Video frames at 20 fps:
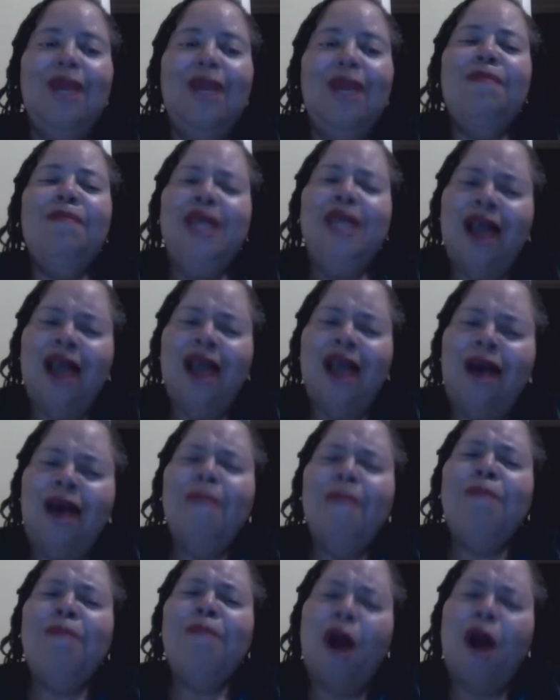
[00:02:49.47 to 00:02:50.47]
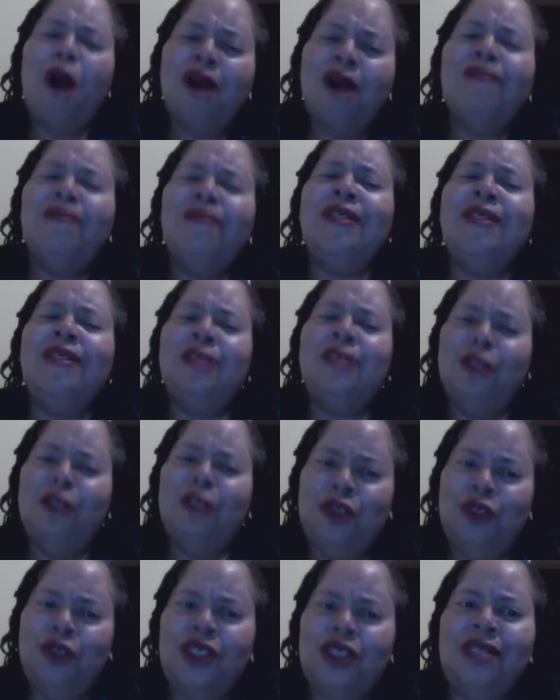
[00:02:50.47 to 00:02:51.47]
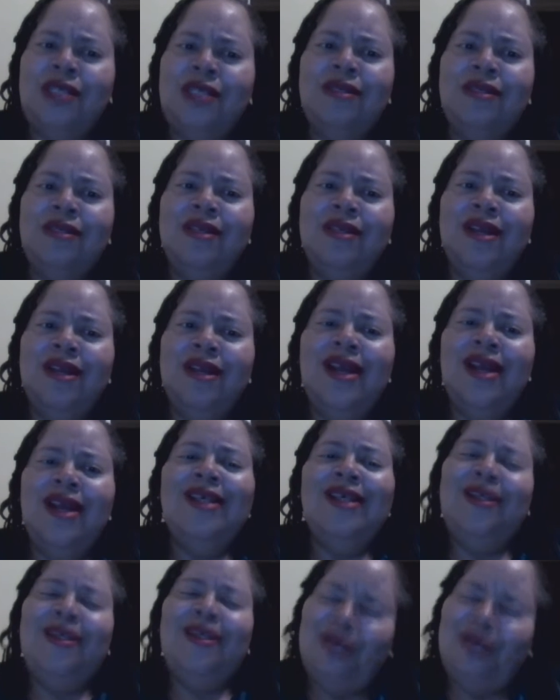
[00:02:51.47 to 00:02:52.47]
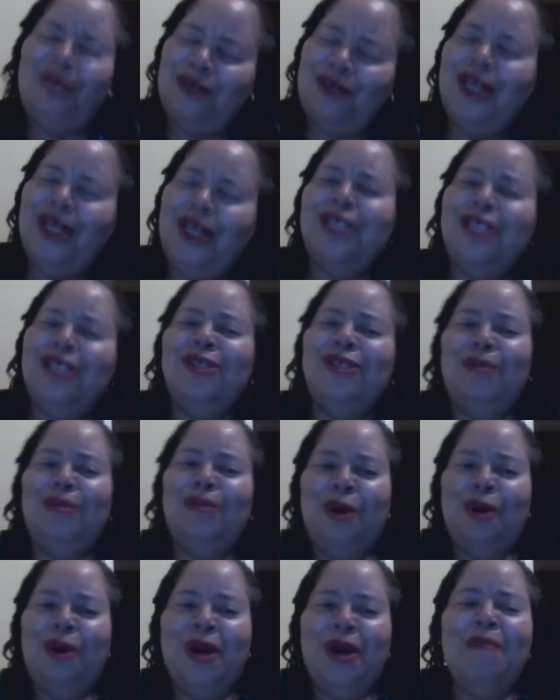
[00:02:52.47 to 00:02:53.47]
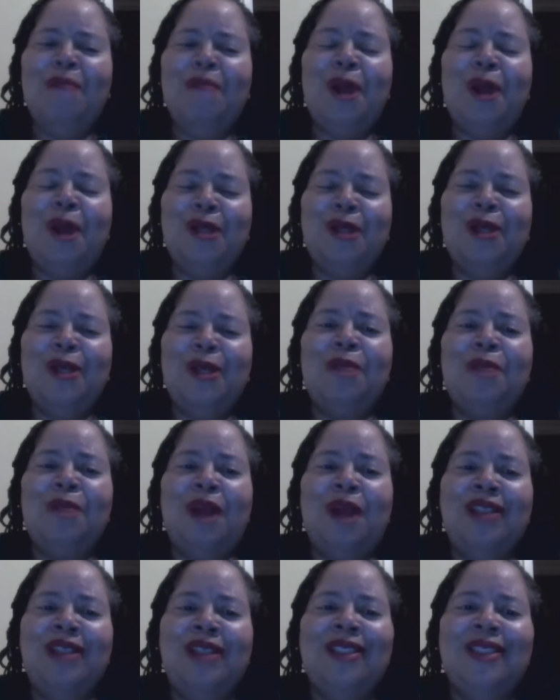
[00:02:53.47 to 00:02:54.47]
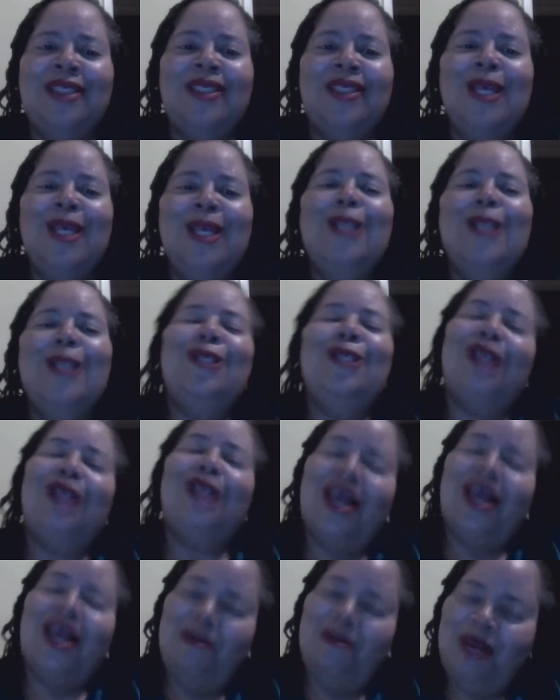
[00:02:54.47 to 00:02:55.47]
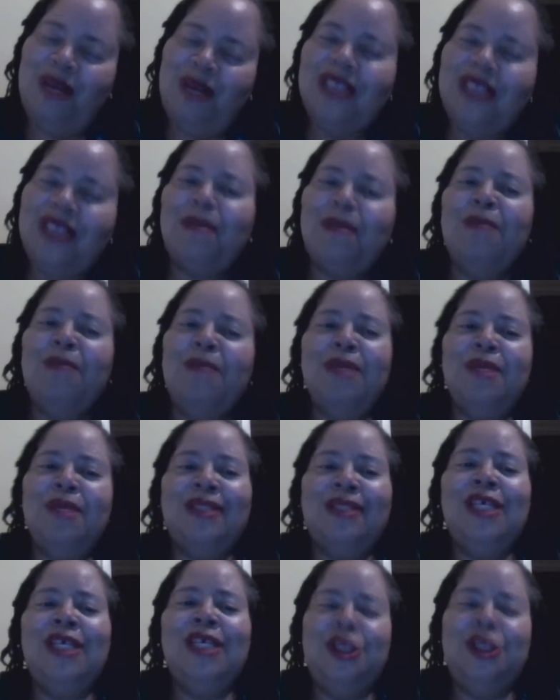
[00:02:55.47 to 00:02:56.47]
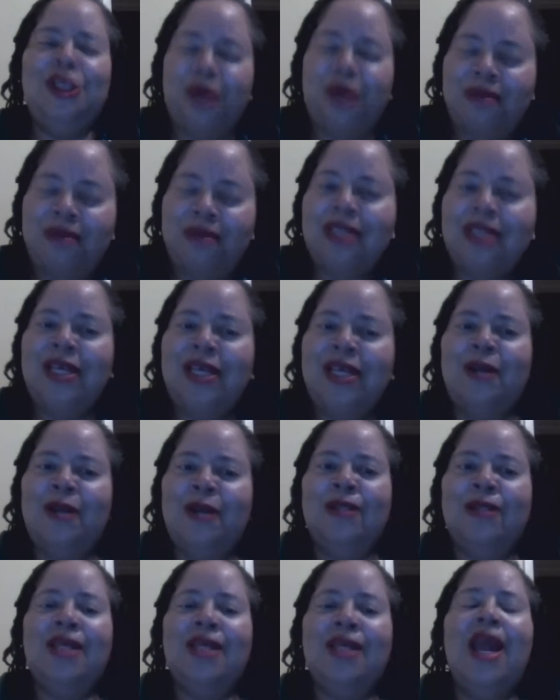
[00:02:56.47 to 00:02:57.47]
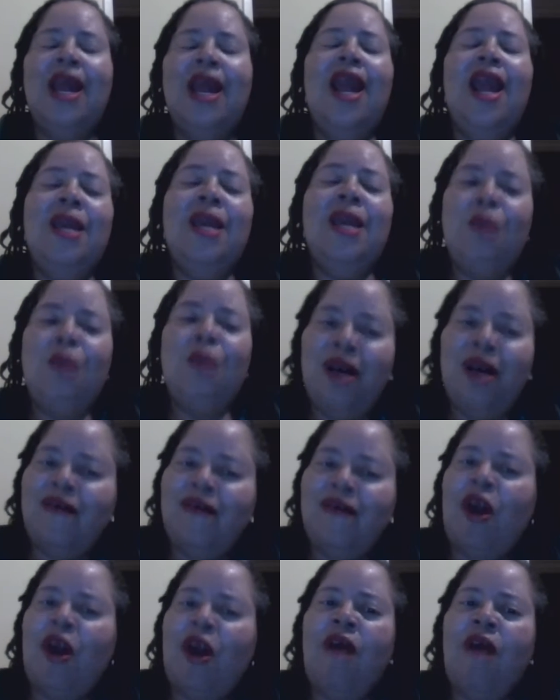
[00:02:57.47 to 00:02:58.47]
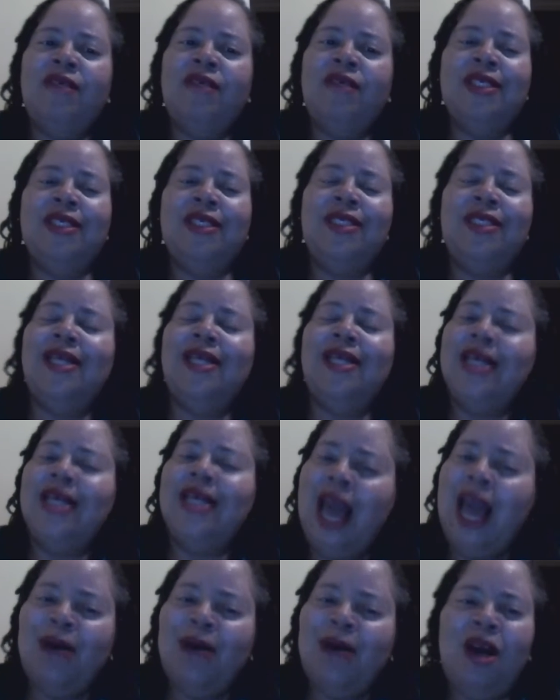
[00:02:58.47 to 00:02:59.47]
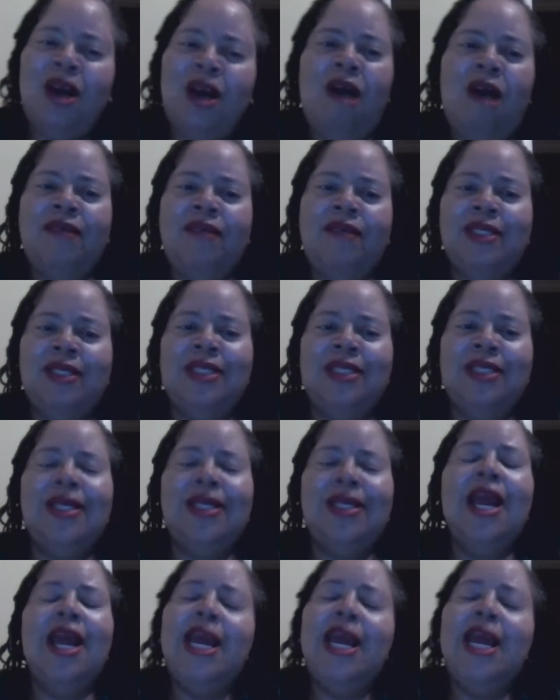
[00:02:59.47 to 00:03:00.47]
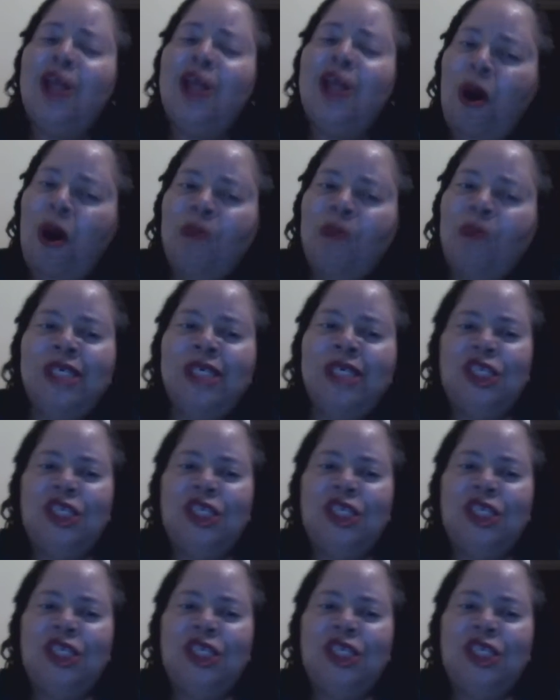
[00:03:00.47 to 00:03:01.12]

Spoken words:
Become part of the solution. Give a donation to Blowing Up Barriers Enterprises so that I can place my books in treatment centers, in welfare offices, in county offices, in homeless